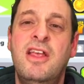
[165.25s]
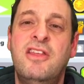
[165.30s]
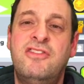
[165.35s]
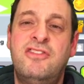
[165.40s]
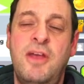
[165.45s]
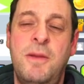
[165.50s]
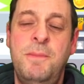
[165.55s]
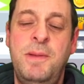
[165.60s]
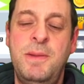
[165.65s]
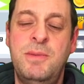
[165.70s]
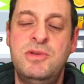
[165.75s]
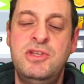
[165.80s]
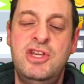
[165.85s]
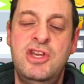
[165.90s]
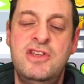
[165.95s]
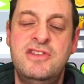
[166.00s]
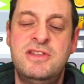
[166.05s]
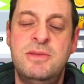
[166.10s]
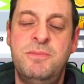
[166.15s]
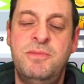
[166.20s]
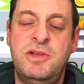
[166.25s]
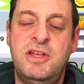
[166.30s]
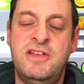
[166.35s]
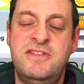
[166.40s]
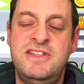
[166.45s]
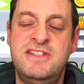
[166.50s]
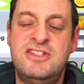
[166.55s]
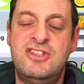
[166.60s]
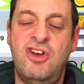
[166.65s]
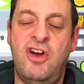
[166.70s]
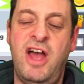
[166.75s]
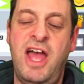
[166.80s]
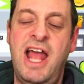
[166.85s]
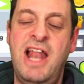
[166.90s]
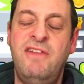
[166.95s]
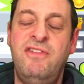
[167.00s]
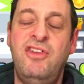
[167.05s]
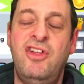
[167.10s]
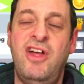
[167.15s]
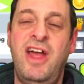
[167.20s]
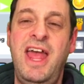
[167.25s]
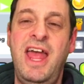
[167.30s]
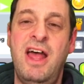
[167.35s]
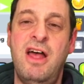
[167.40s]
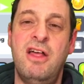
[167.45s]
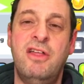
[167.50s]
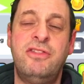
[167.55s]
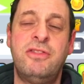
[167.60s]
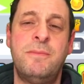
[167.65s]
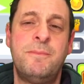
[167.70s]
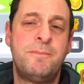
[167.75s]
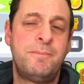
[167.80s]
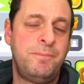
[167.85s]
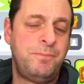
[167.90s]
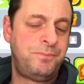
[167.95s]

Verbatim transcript: Some people use him because he's got a hell of a lot of health.